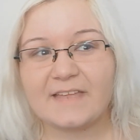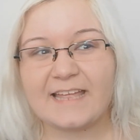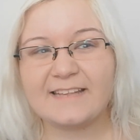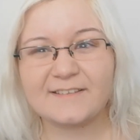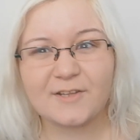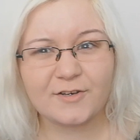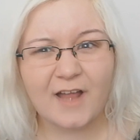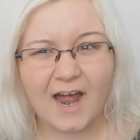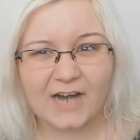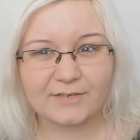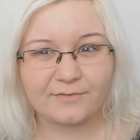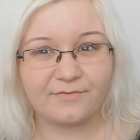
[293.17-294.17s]
It's not
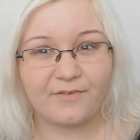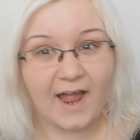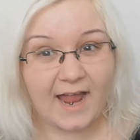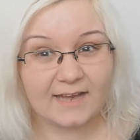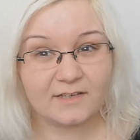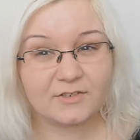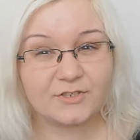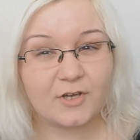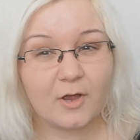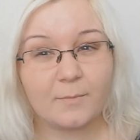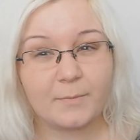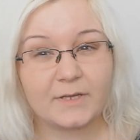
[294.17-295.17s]
hard to find
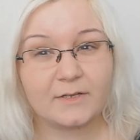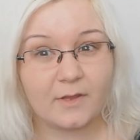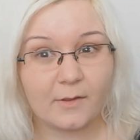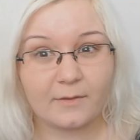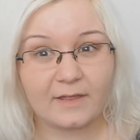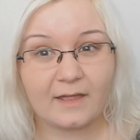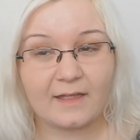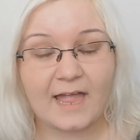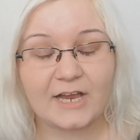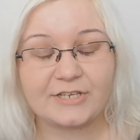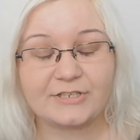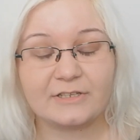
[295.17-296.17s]
job in the UK
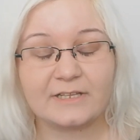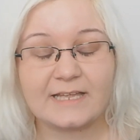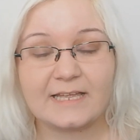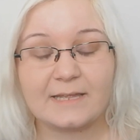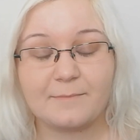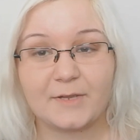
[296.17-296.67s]
actually,